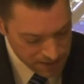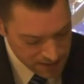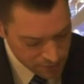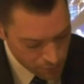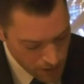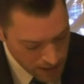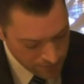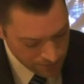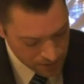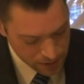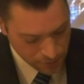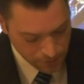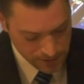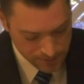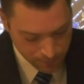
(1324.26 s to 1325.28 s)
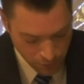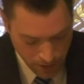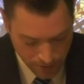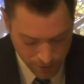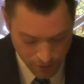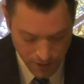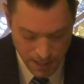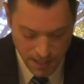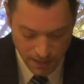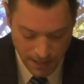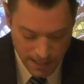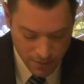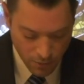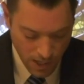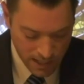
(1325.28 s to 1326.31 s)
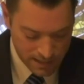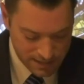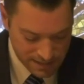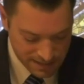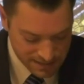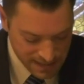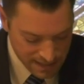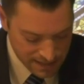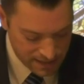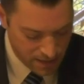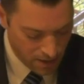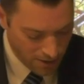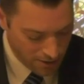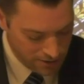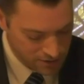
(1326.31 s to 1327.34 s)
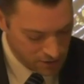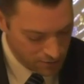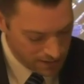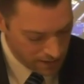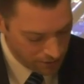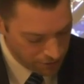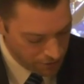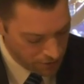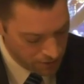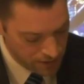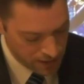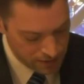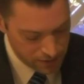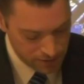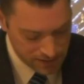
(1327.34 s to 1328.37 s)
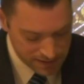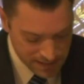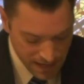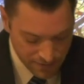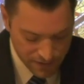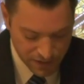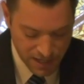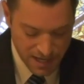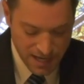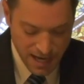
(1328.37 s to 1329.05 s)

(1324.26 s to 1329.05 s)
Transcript: his wife unto his brother. Likewise the second also, and the third unto the seventh.